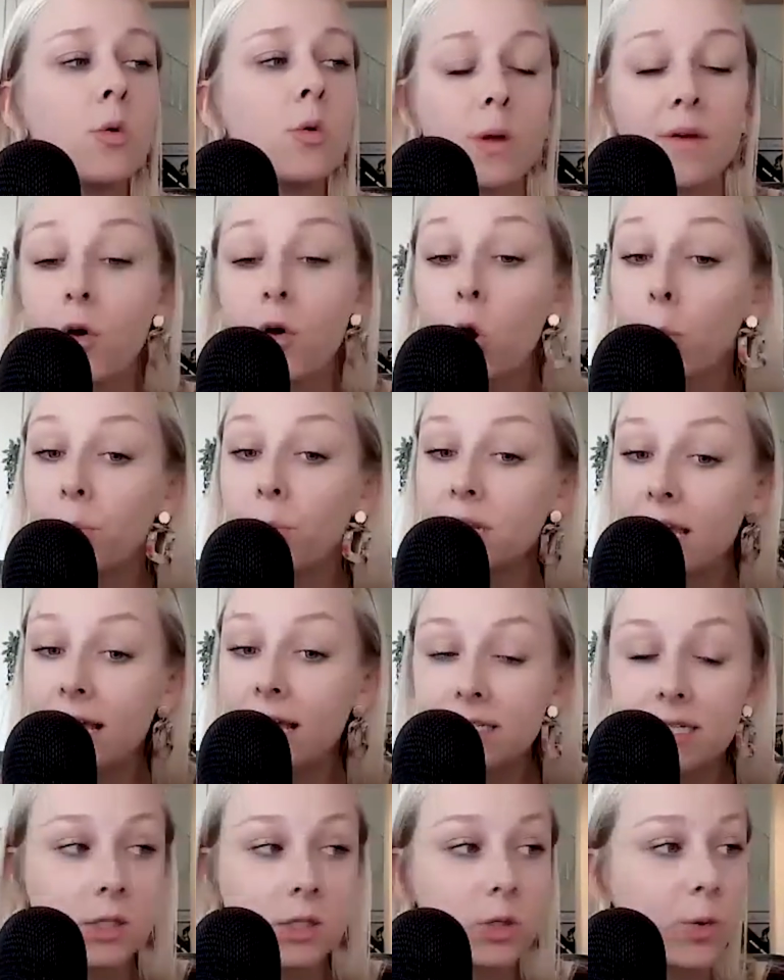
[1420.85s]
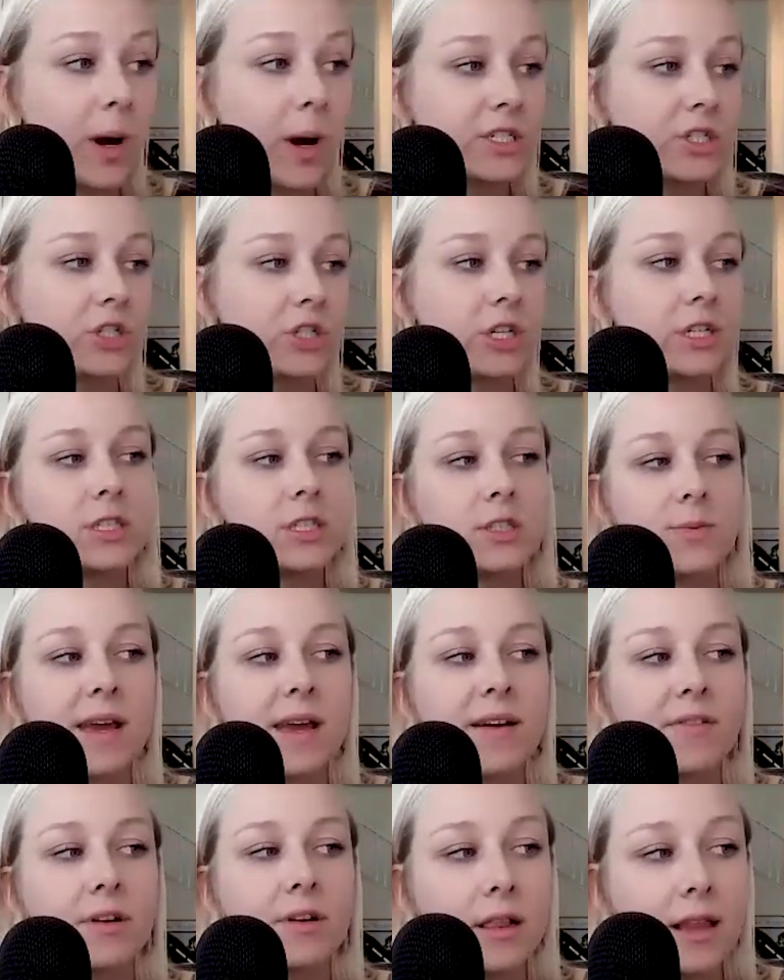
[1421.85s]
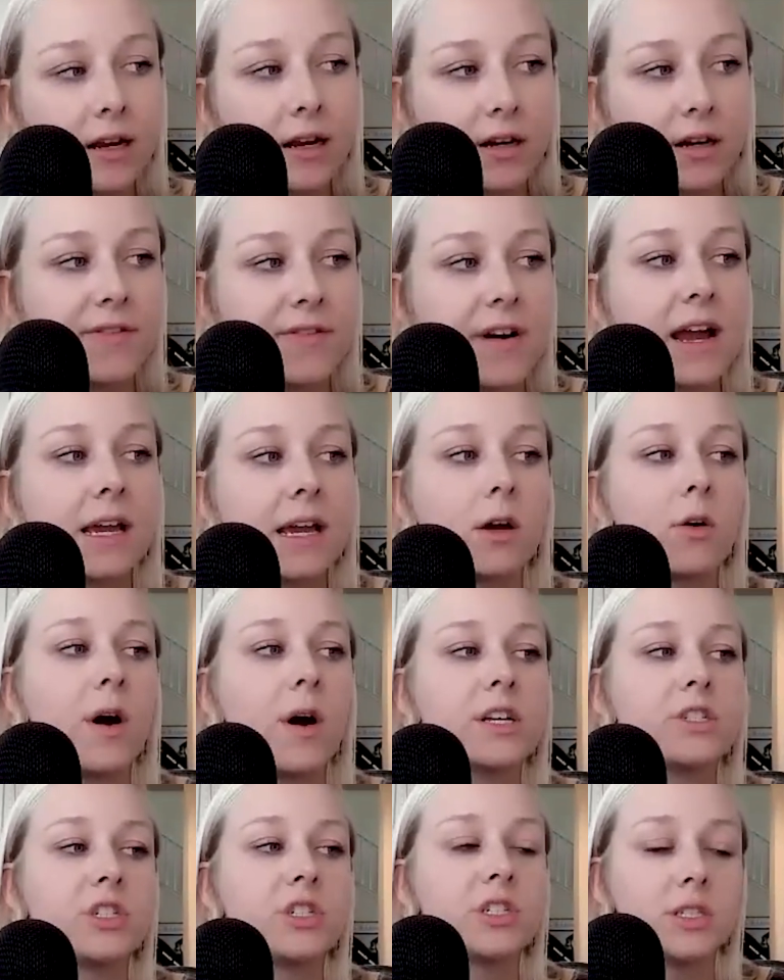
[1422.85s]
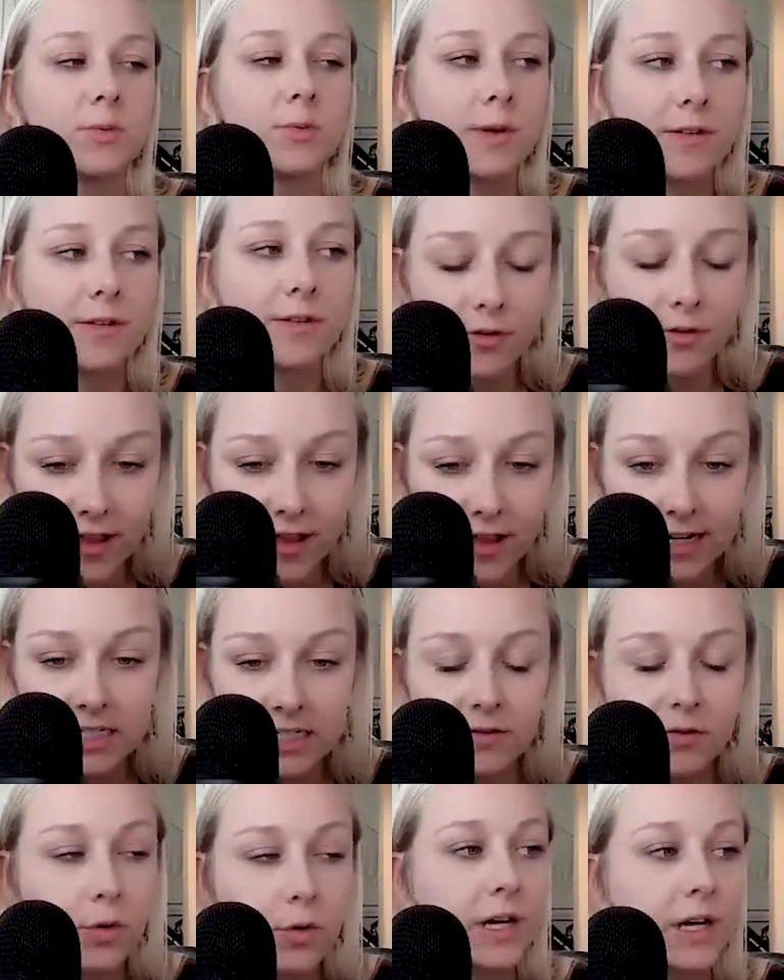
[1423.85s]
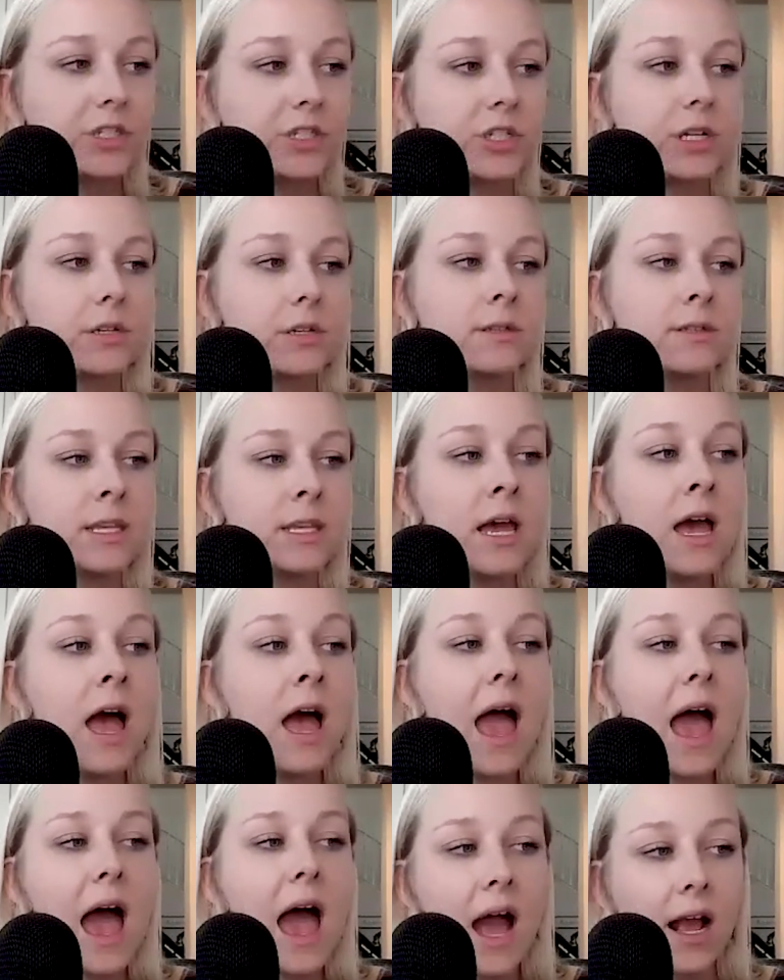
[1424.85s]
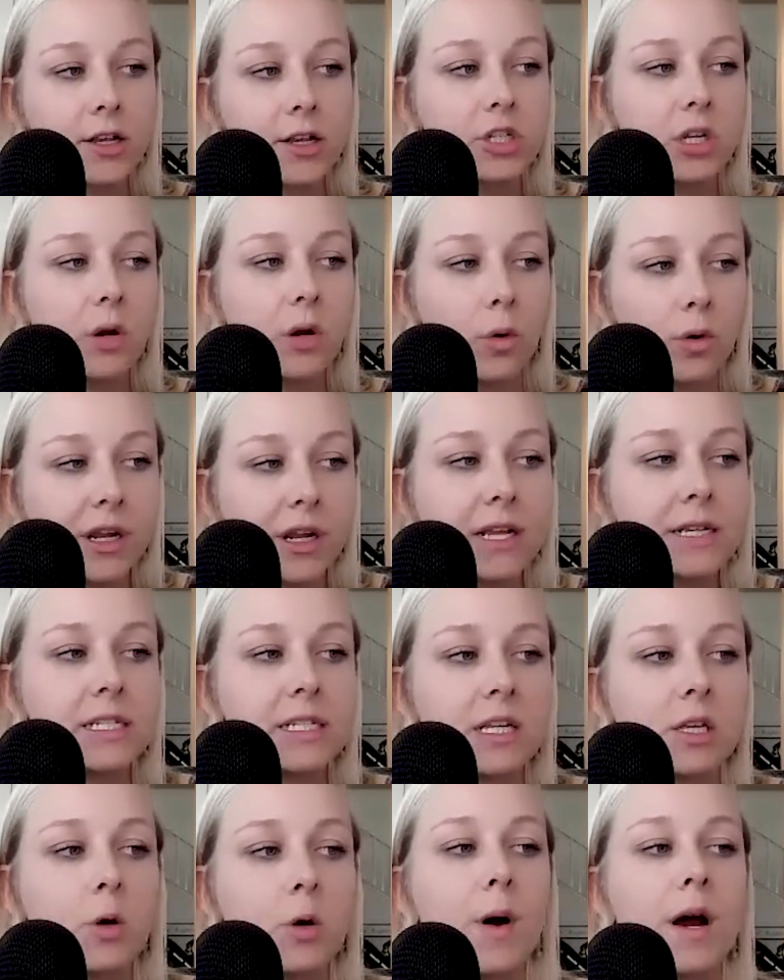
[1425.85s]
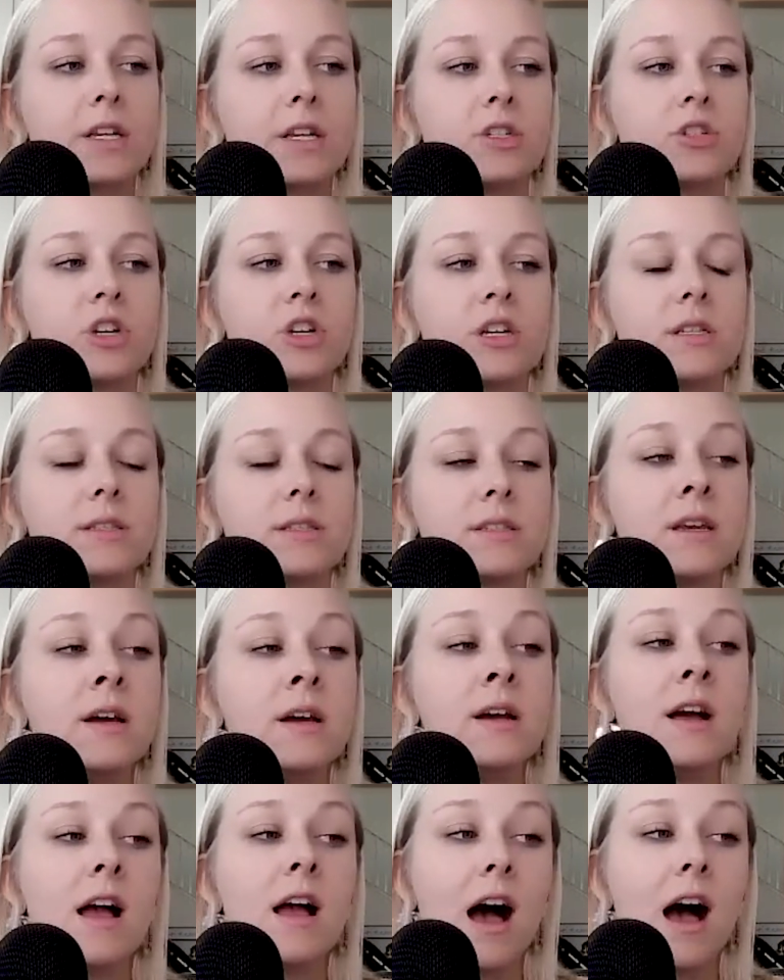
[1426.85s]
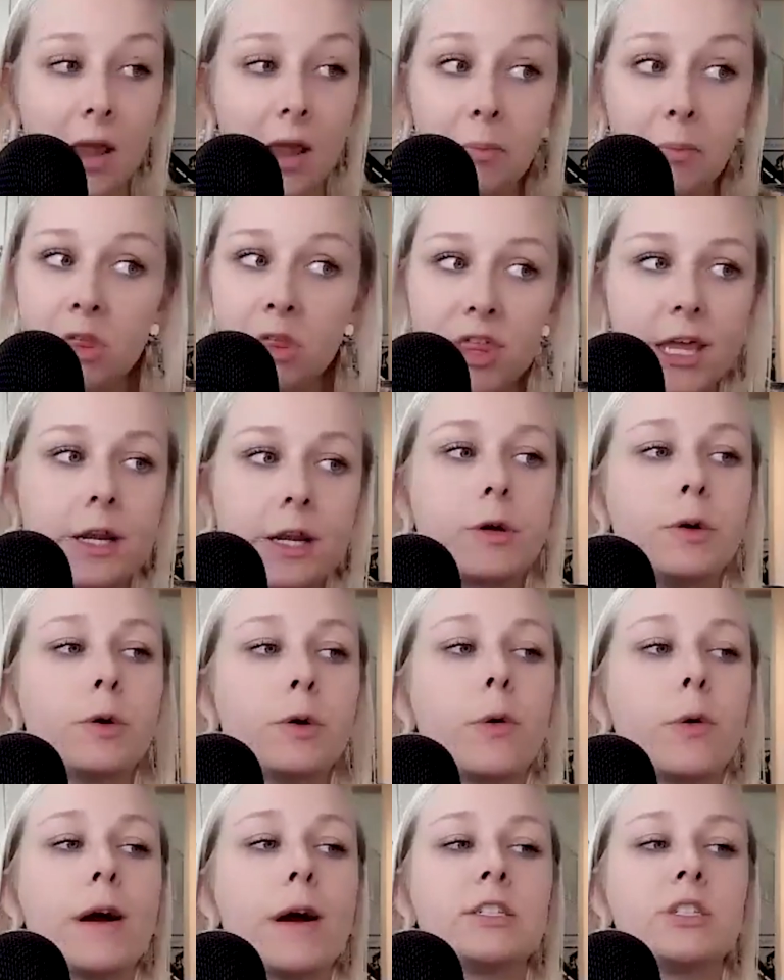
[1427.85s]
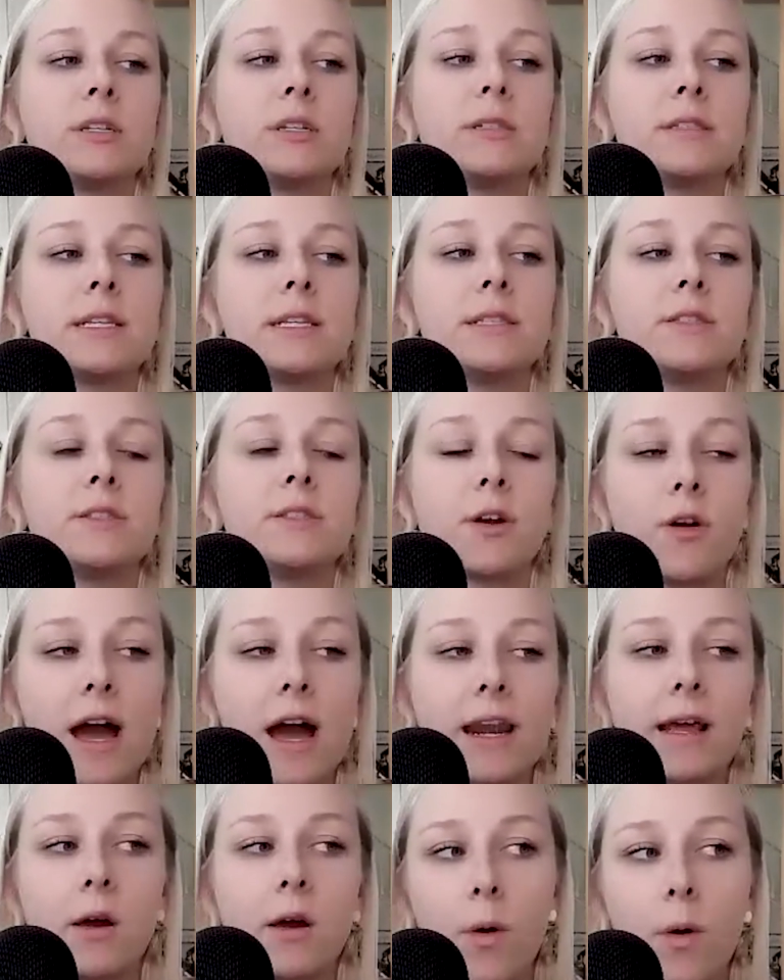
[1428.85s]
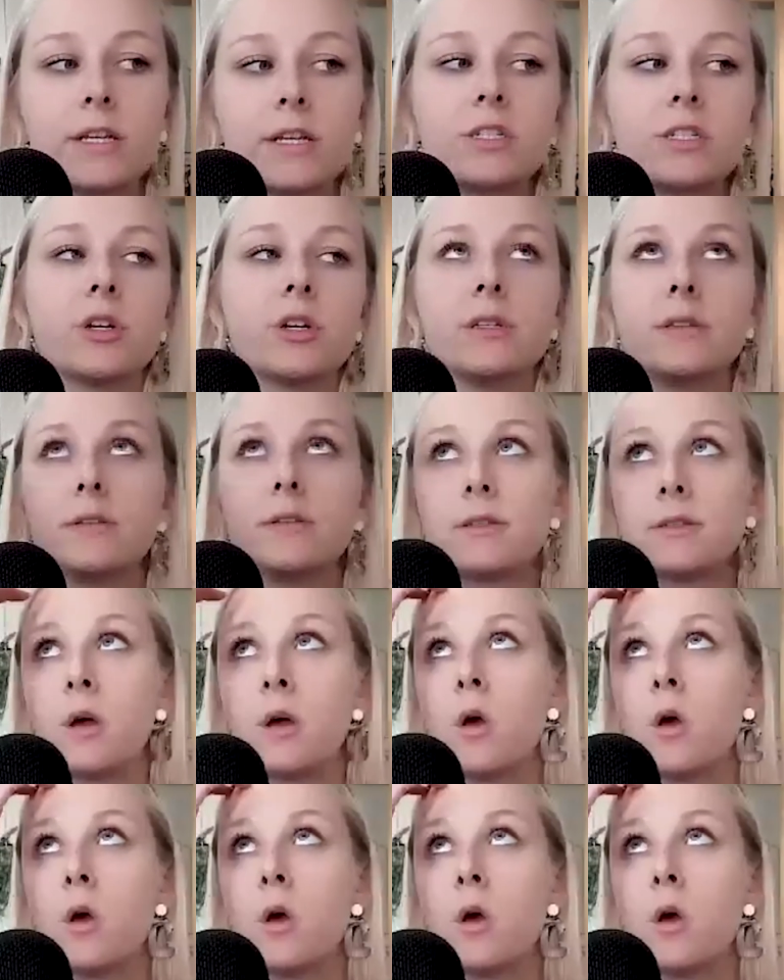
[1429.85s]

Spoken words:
We have open-ended questions. We have clarifying questions. We have reflective questions, action-oriented questions, hypothetical questions, and Socratic questions.